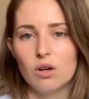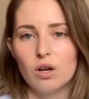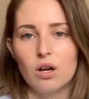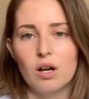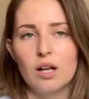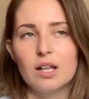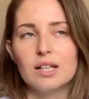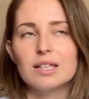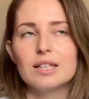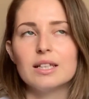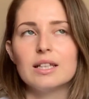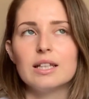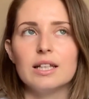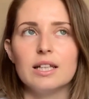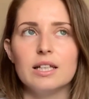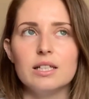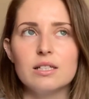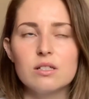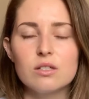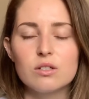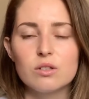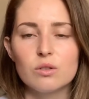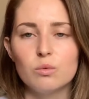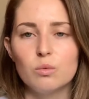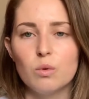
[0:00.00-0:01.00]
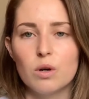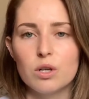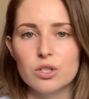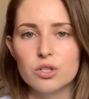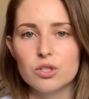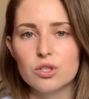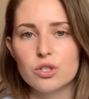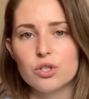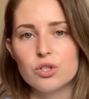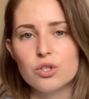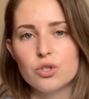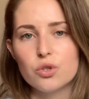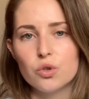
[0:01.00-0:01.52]
at least 1
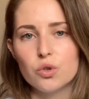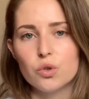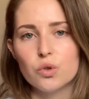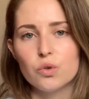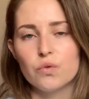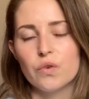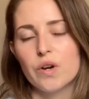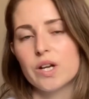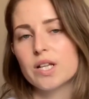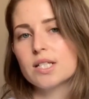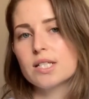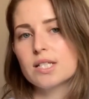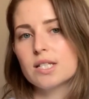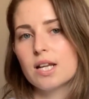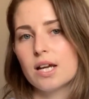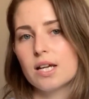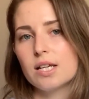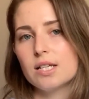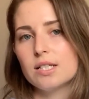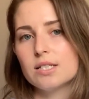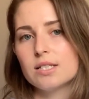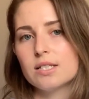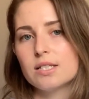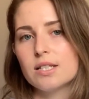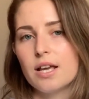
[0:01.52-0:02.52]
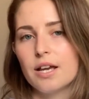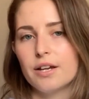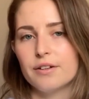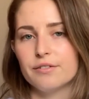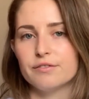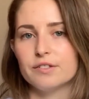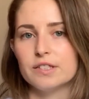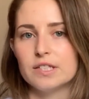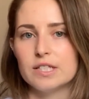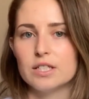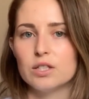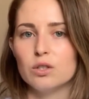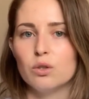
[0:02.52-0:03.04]
to 2 rest days
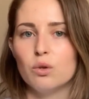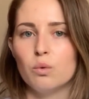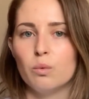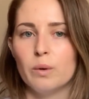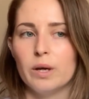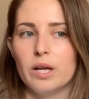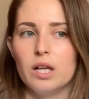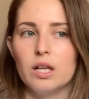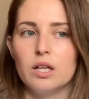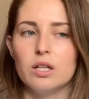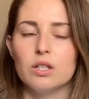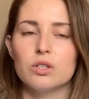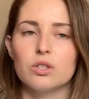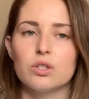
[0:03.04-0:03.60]
every single week.